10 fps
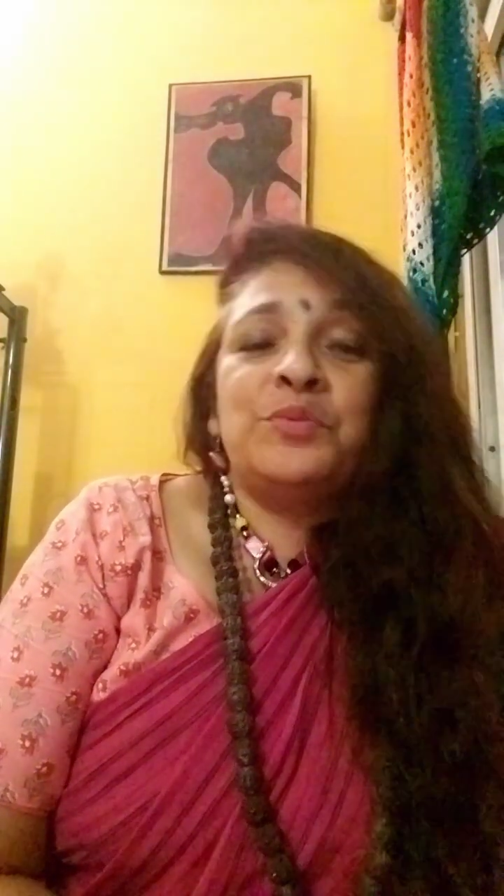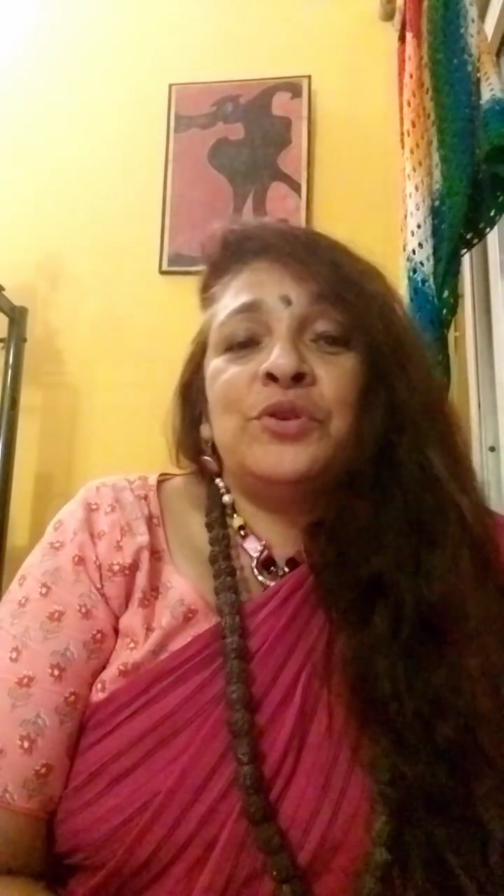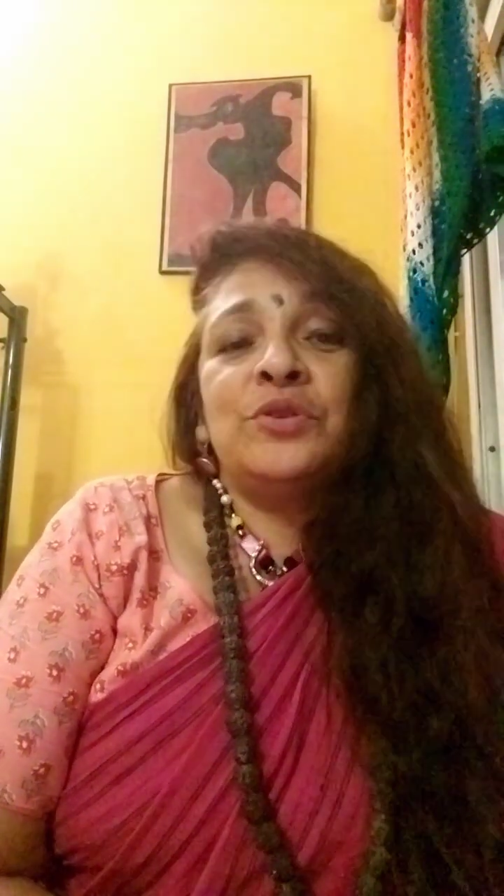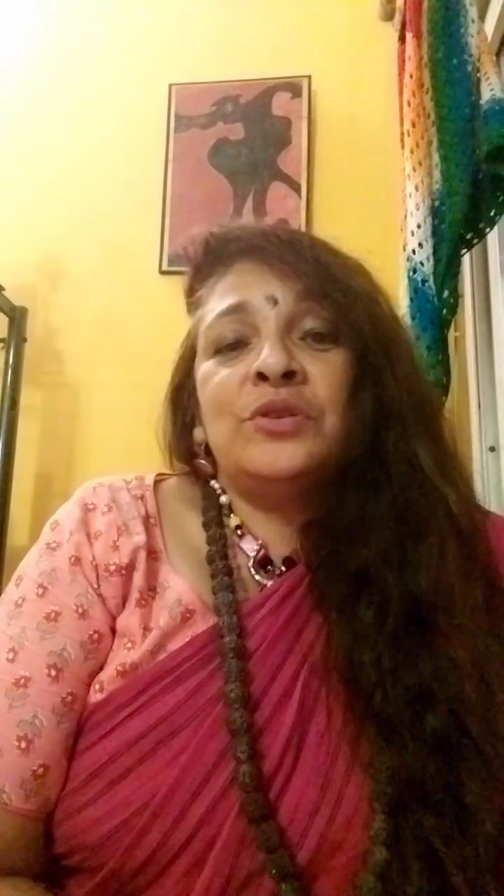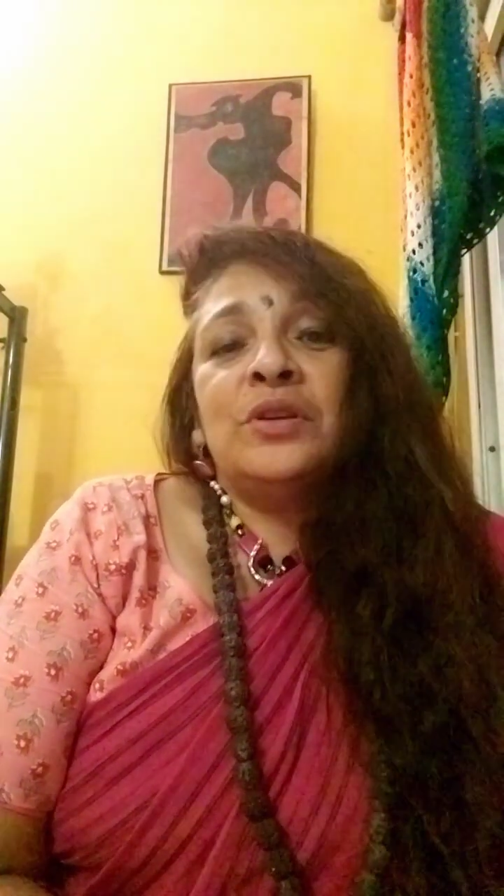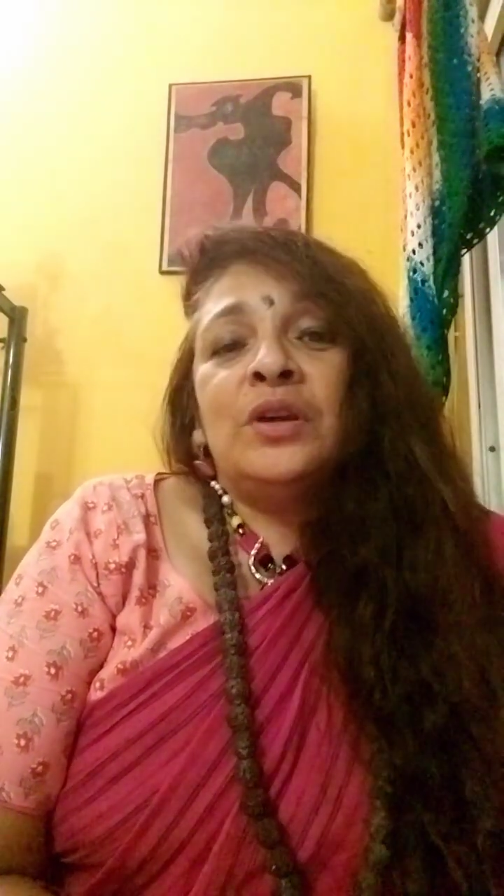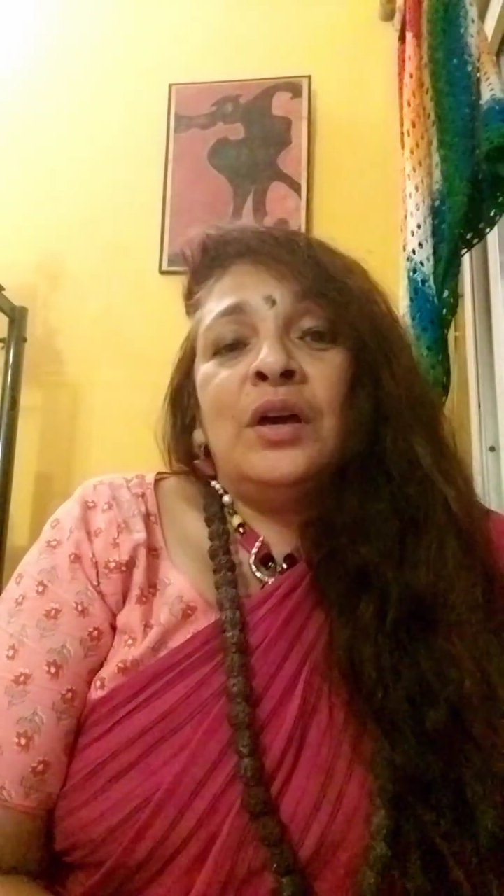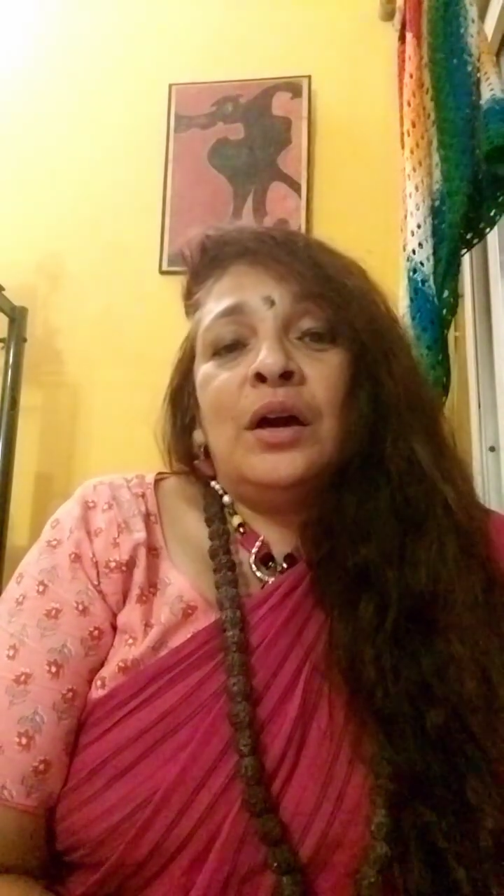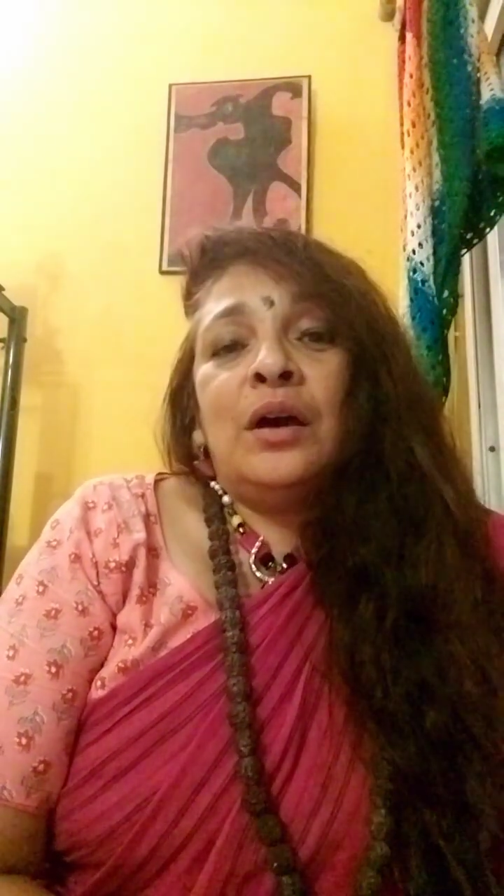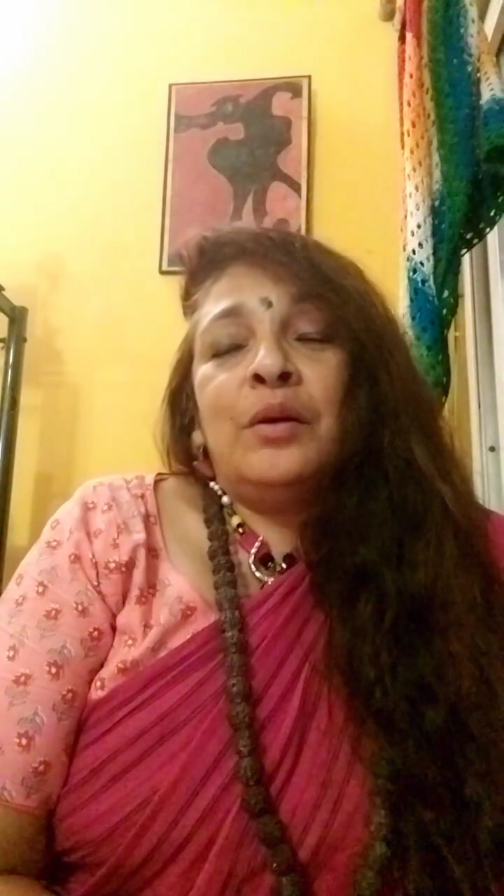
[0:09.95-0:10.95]
because
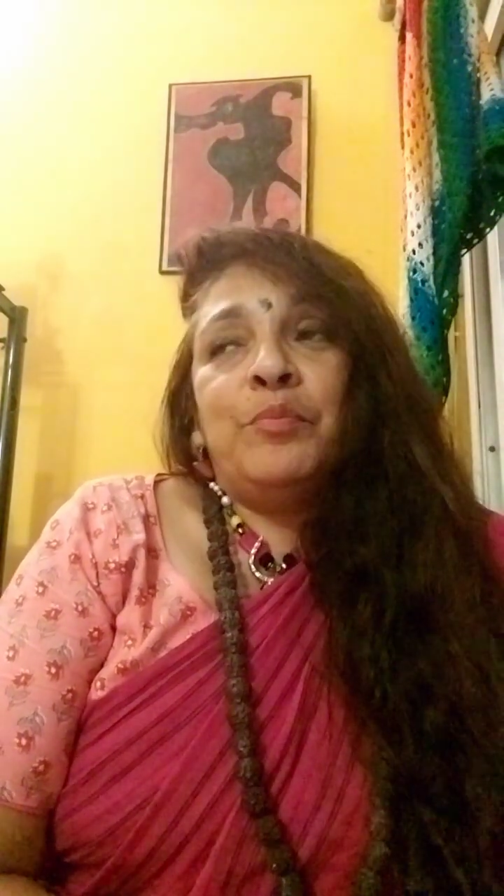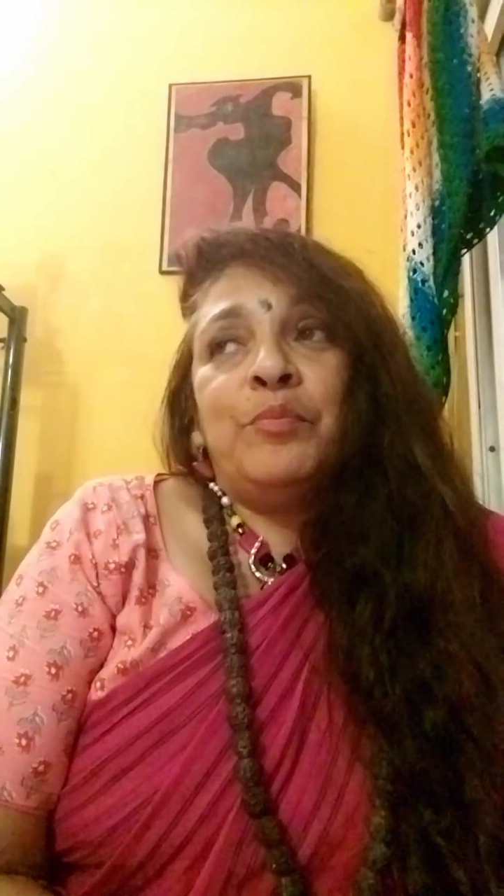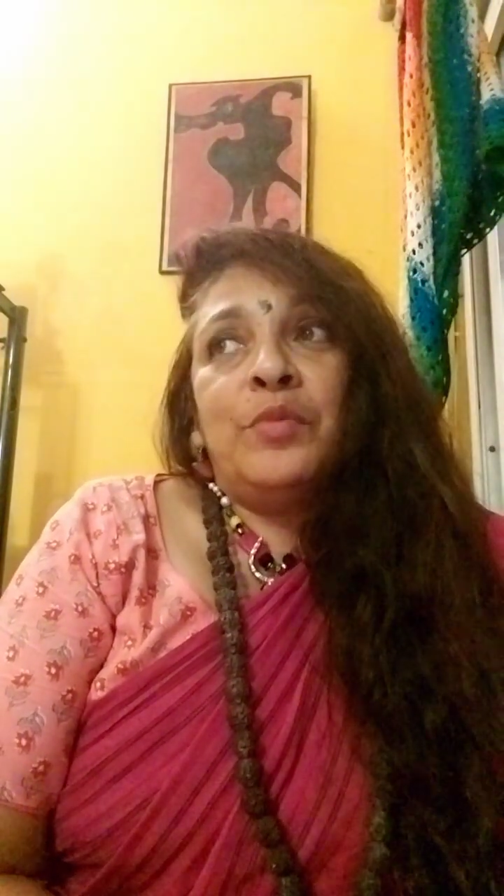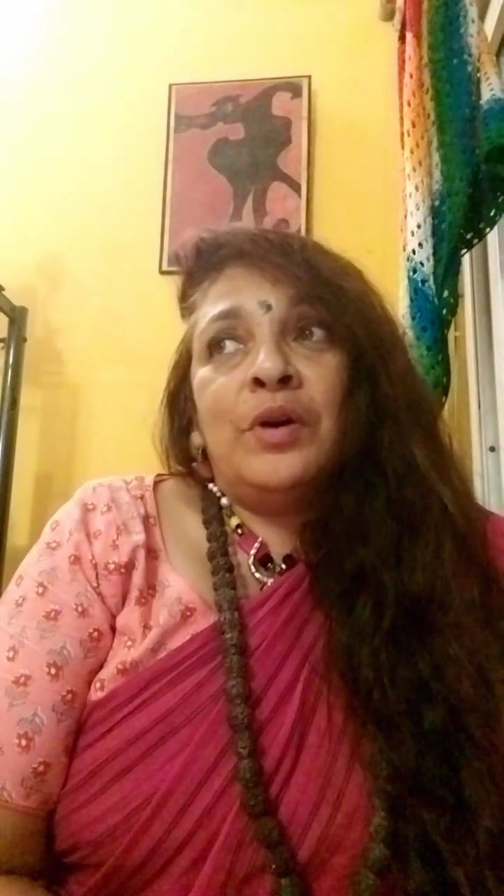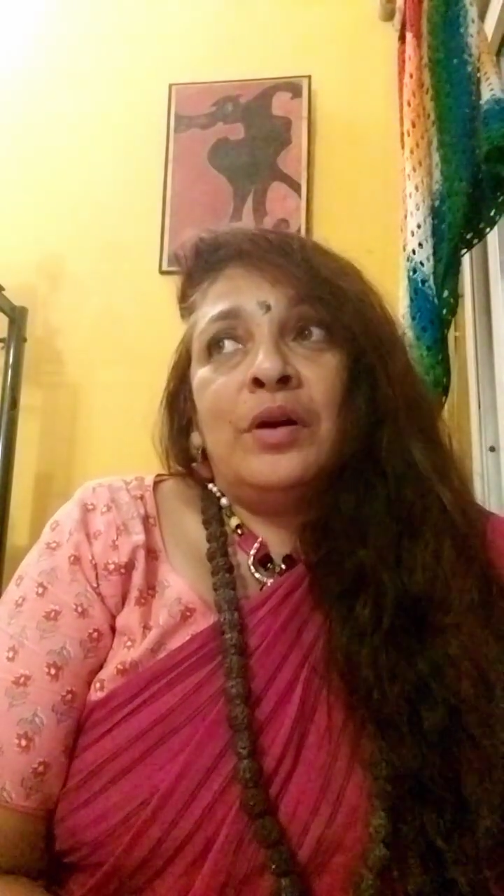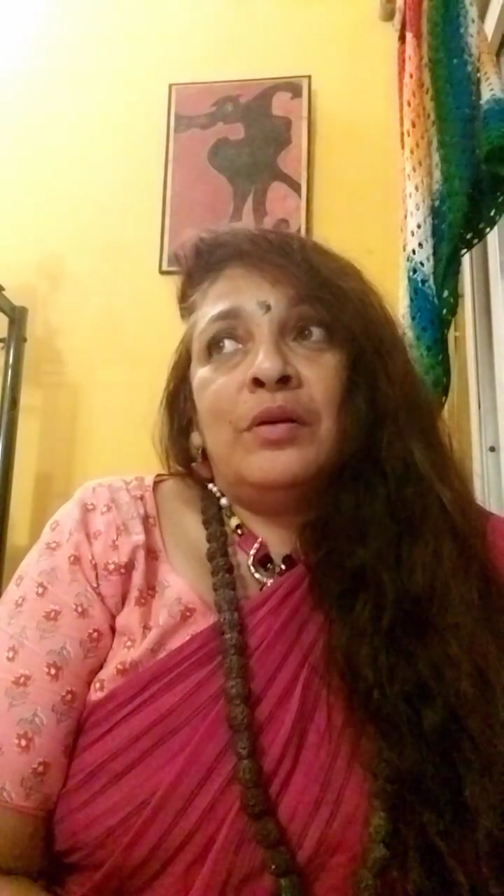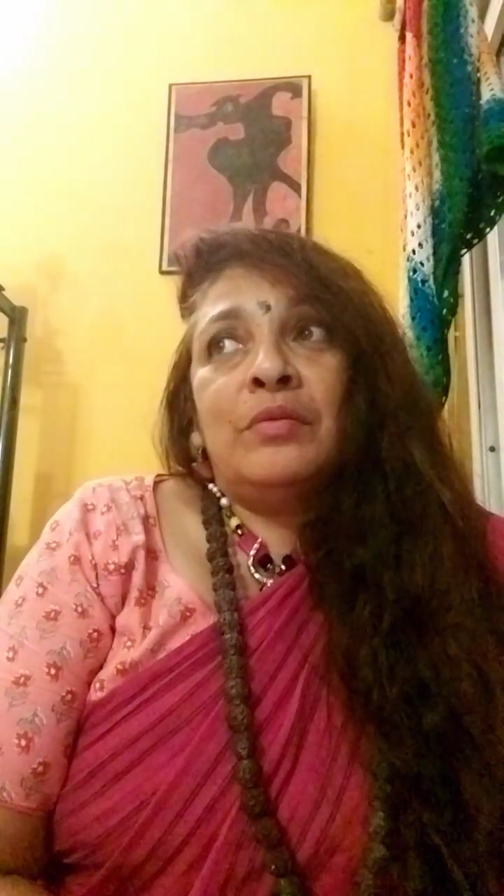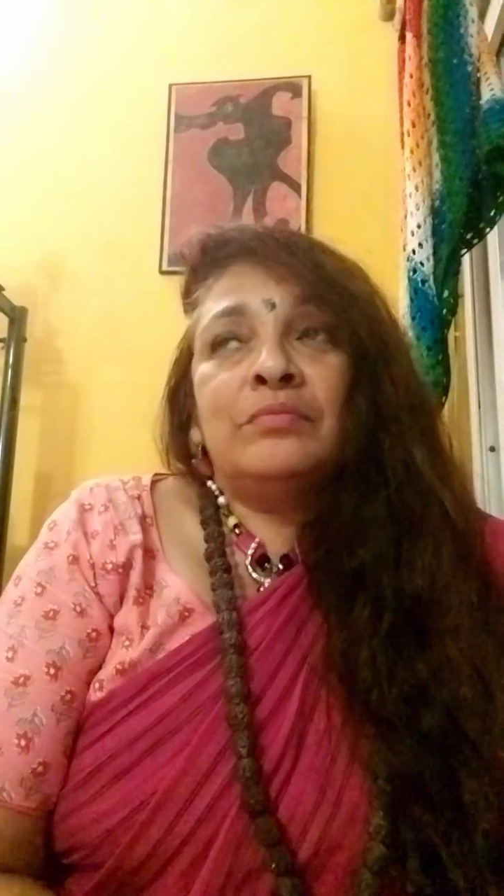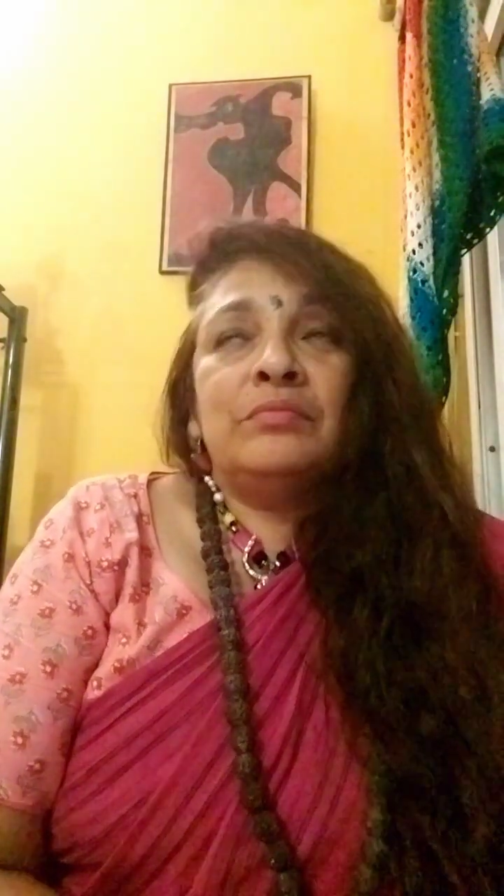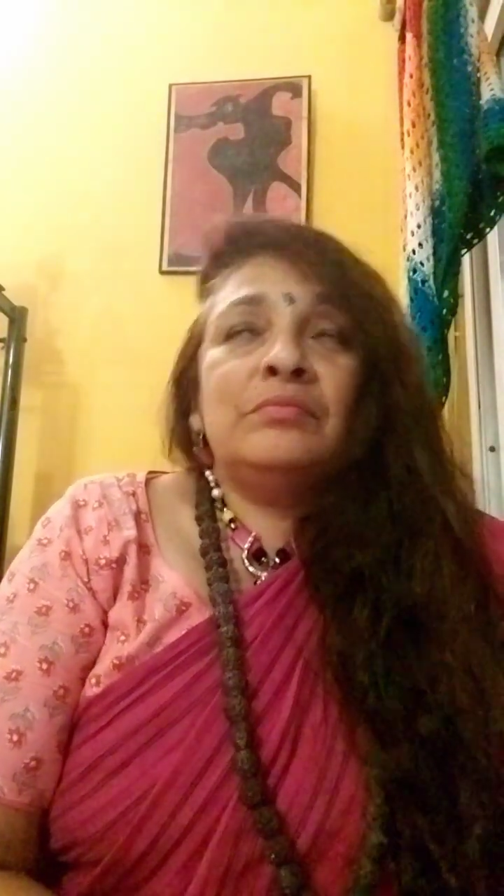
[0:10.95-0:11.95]
well-known